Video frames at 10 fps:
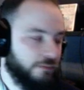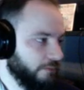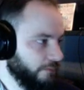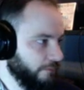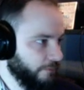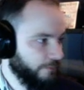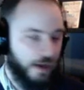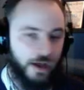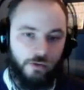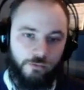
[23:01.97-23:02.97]

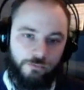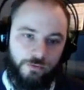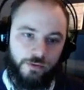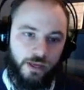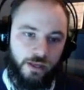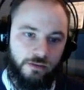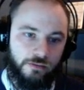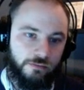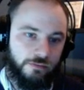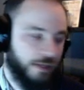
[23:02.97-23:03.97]
file for that
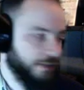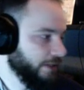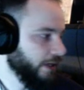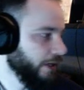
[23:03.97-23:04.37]
that site.